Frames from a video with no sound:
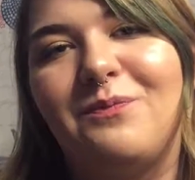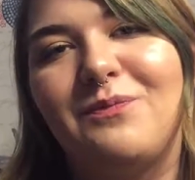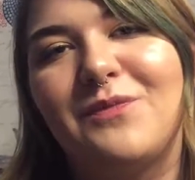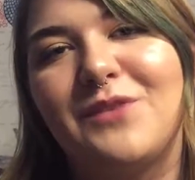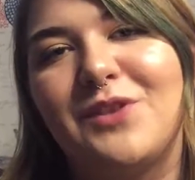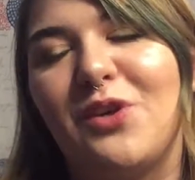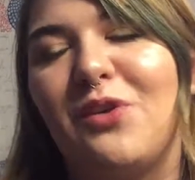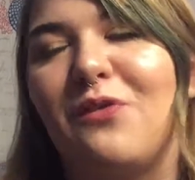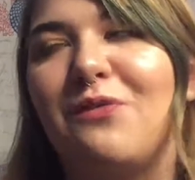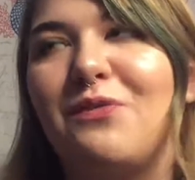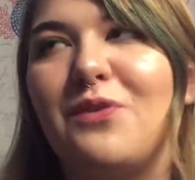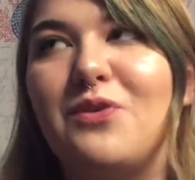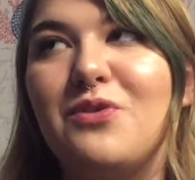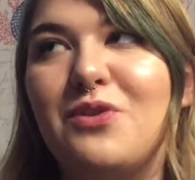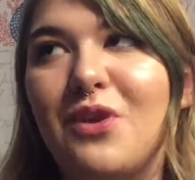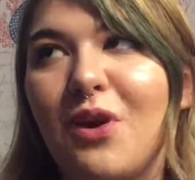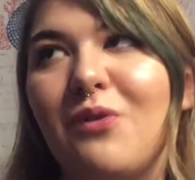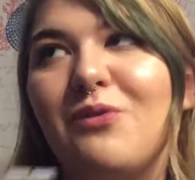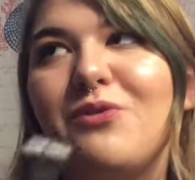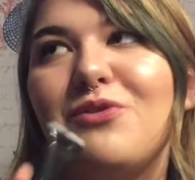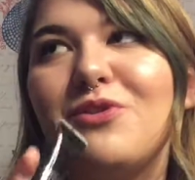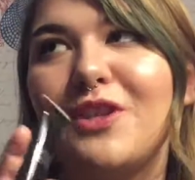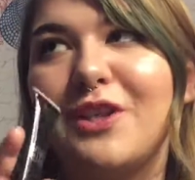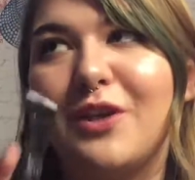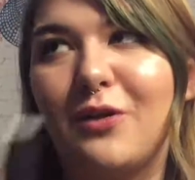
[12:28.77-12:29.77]
So if you
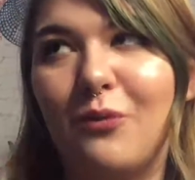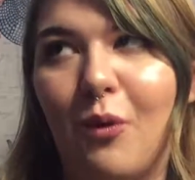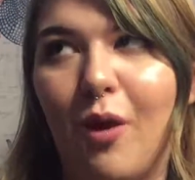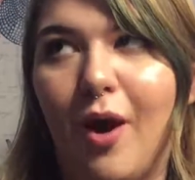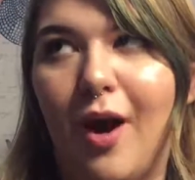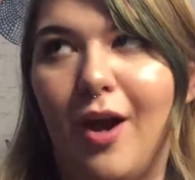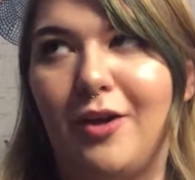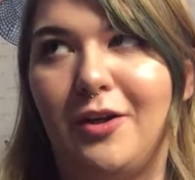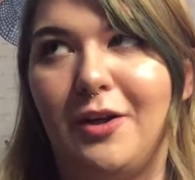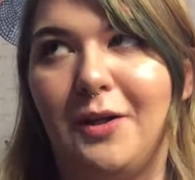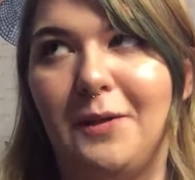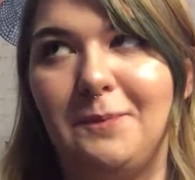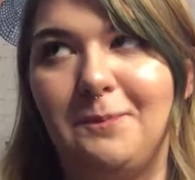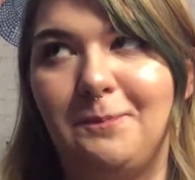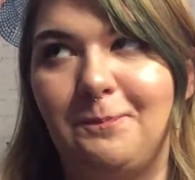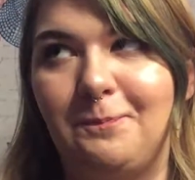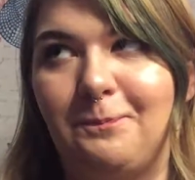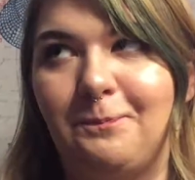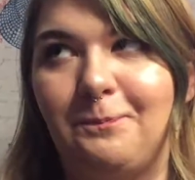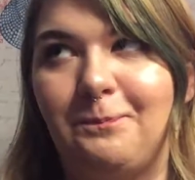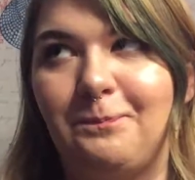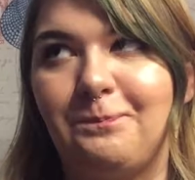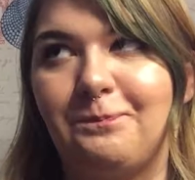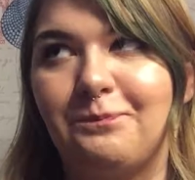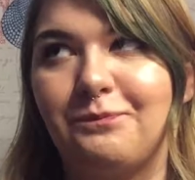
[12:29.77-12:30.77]
don't drink water
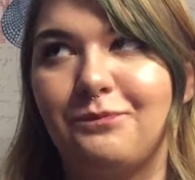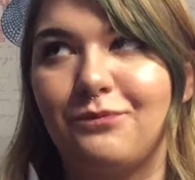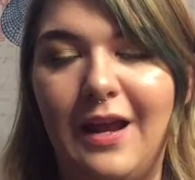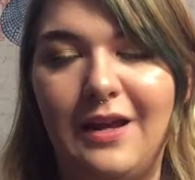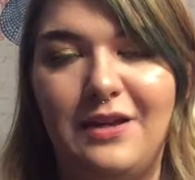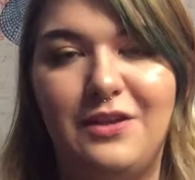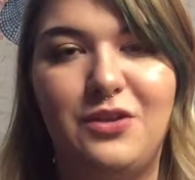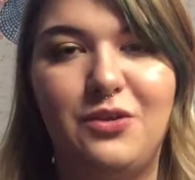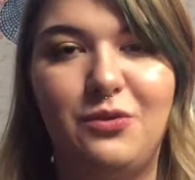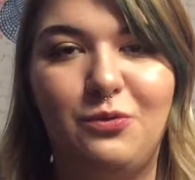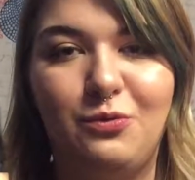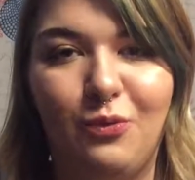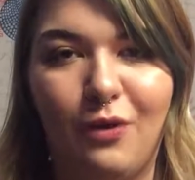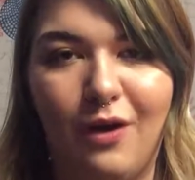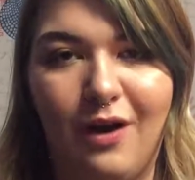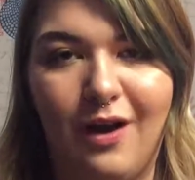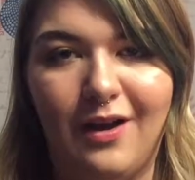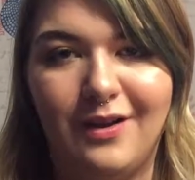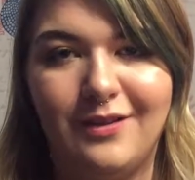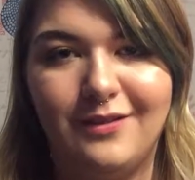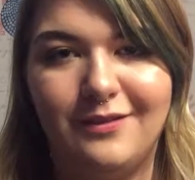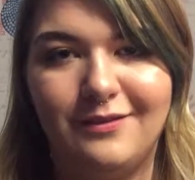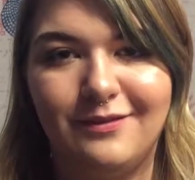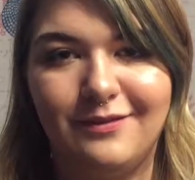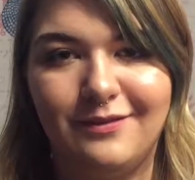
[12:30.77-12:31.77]
and you
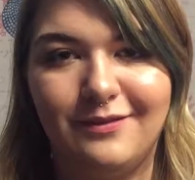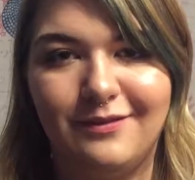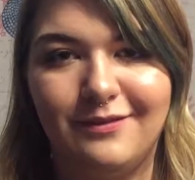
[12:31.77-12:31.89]
want